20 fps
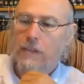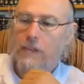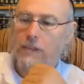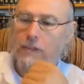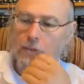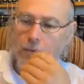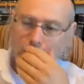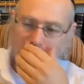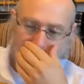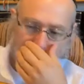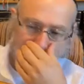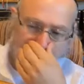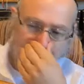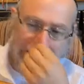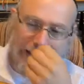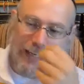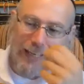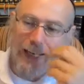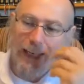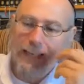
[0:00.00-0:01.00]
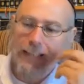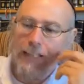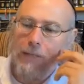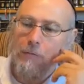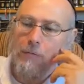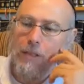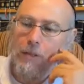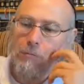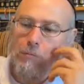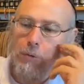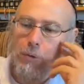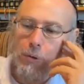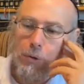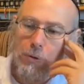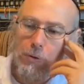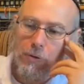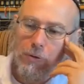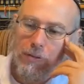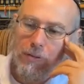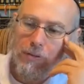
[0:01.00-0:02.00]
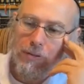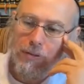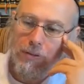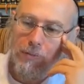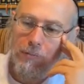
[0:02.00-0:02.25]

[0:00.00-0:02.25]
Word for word: So again, Hiarim Yamushu, the